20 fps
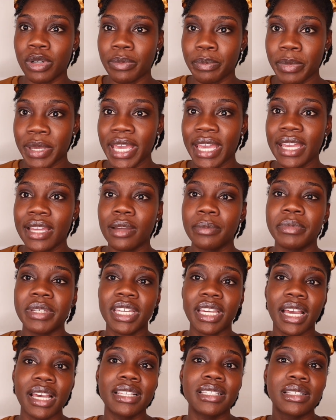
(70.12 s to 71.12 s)
big
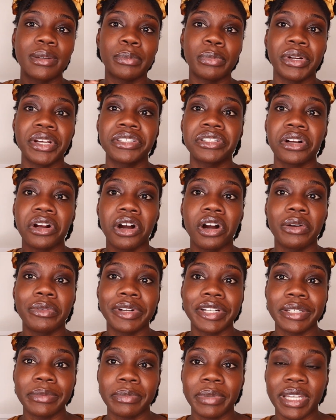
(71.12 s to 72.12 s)
because the braids are
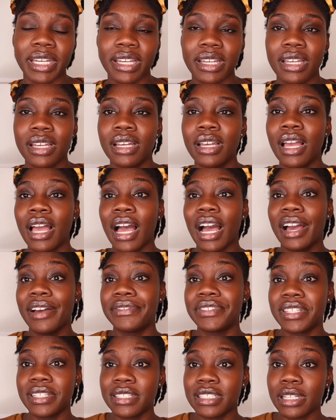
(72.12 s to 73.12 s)
already big. I've
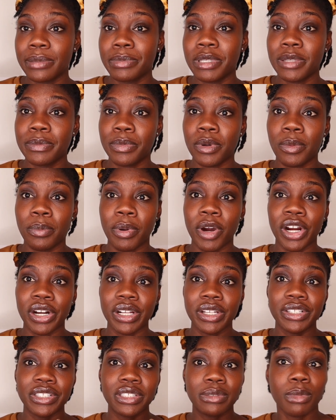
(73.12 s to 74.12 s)
seen some people part
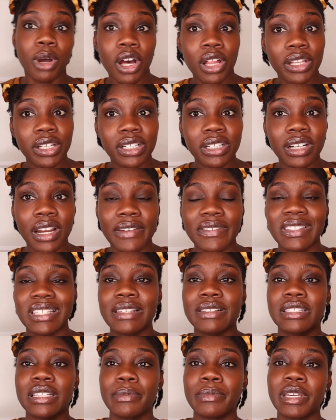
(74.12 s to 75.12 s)
it smaller, I've
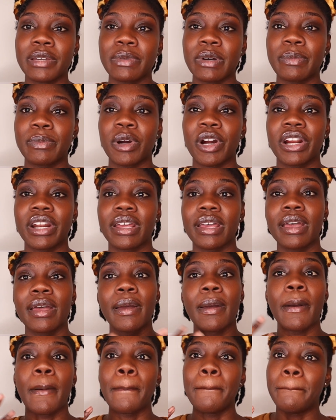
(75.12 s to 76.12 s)
seen some people part it
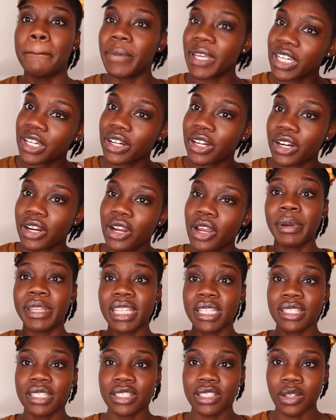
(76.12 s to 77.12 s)
bigger, but
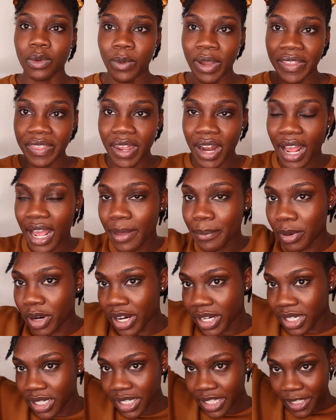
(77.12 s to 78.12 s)
this is the way that I
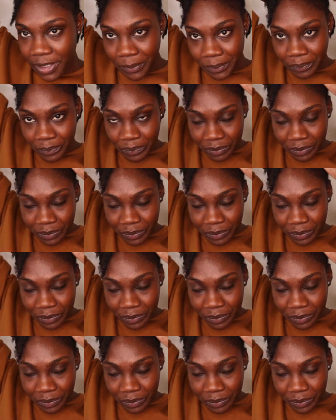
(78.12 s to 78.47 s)
parted it.